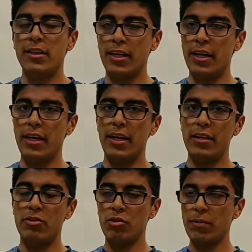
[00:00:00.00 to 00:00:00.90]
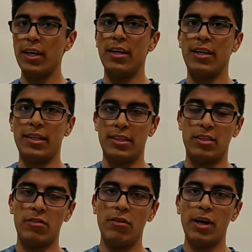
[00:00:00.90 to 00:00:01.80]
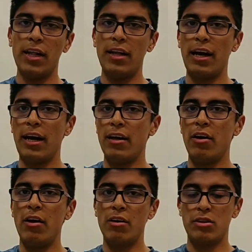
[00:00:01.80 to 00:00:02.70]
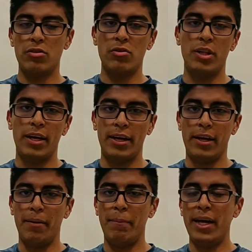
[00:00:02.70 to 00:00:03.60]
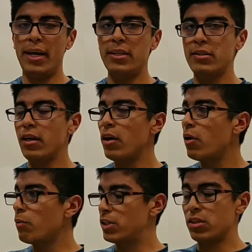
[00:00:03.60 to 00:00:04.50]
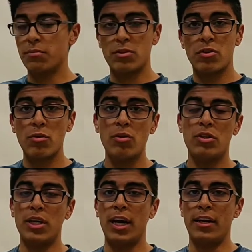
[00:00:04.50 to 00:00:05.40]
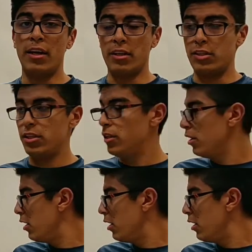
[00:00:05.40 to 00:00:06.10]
The turbine and the centrifugal are locked to the base with some screws and nuts.